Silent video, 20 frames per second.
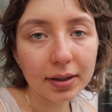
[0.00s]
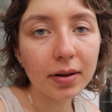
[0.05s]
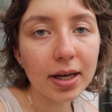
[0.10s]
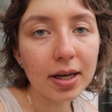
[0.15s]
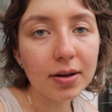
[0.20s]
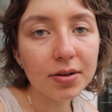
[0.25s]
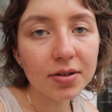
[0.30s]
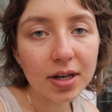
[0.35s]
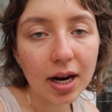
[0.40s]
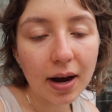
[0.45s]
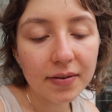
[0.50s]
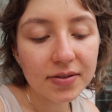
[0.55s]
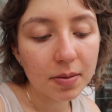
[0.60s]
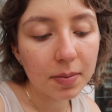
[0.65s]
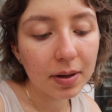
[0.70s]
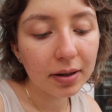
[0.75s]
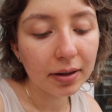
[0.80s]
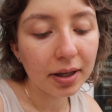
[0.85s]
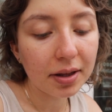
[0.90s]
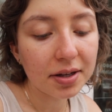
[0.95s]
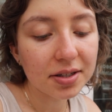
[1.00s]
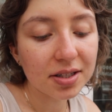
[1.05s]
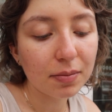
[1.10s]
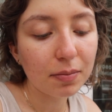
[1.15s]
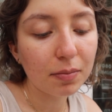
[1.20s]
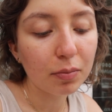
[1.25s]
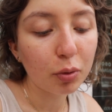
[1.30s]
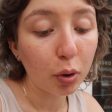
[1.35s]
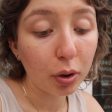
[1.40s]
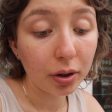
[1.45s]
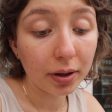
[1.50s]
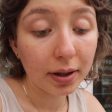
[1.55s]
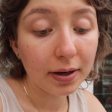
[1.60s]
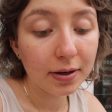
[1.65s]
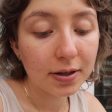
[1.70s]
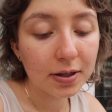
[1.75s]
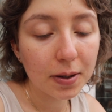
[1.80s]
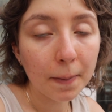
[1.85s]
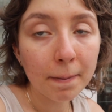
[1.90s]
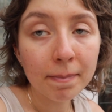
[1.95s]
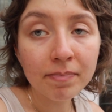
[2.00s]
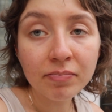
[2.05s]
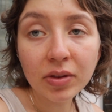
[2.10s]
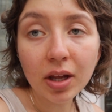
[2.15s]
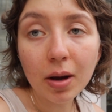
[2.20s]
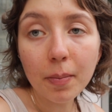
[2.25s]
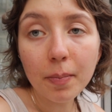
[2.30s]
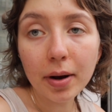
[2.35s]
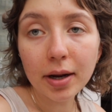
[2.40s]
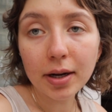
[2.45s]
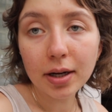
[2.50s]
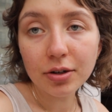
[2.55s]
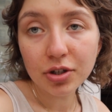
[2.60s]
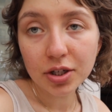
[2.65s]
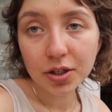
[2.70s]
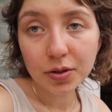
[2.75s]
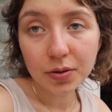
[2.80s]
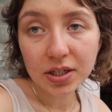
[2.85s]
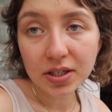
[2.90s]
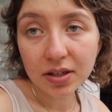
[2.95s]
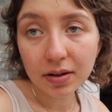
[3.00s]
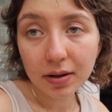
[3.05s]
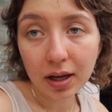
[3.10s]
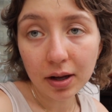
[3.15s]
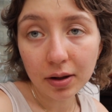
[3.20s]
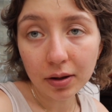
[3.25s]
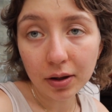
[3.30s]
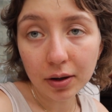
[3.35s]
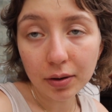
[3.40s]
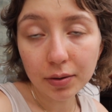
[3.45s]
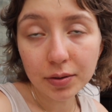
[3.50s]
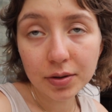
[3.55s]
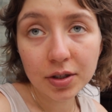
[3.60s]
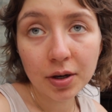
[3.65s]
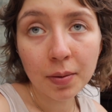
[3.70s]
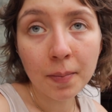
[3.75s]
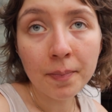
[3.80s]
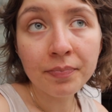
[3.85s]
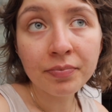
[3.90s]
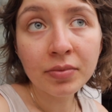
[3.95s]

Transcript: They used to have something like this in Portland, but it just recently closed,